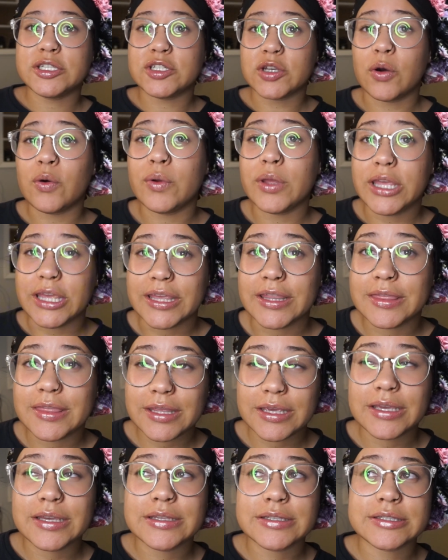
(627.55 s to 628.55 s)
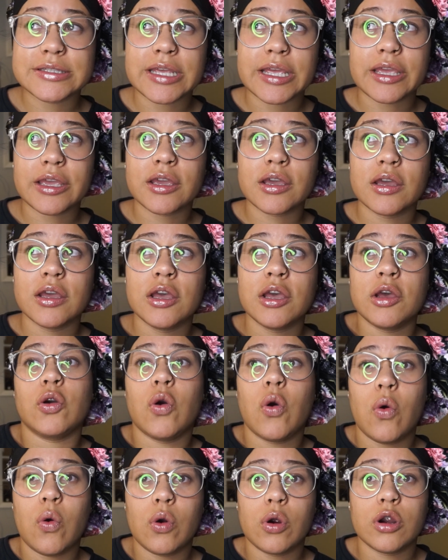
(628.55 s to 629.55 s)
Don't eat things like
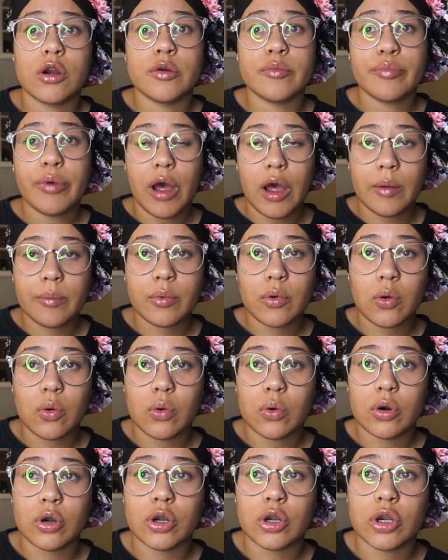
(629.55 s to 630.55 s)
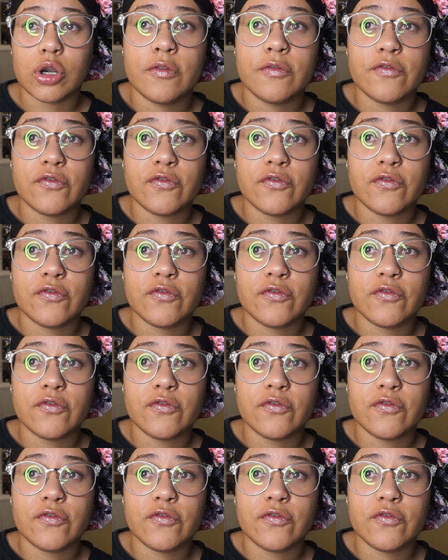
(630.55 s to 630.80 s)
corn, popcorn,